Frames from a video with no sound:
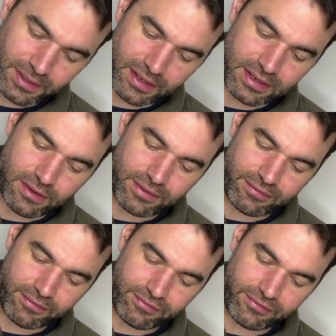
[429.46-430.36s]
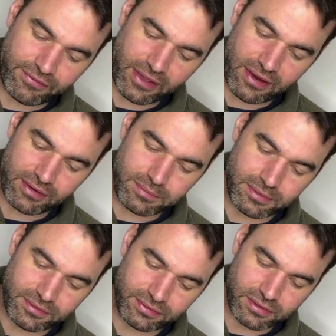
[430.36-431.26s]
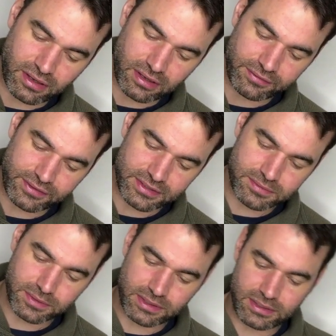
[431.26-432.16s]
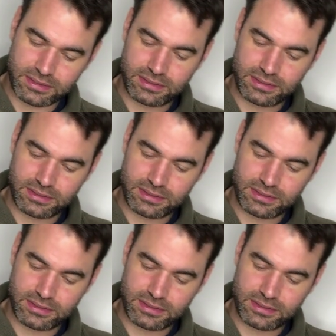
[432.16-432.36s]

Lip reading: and now we have a very beautiful color of this one.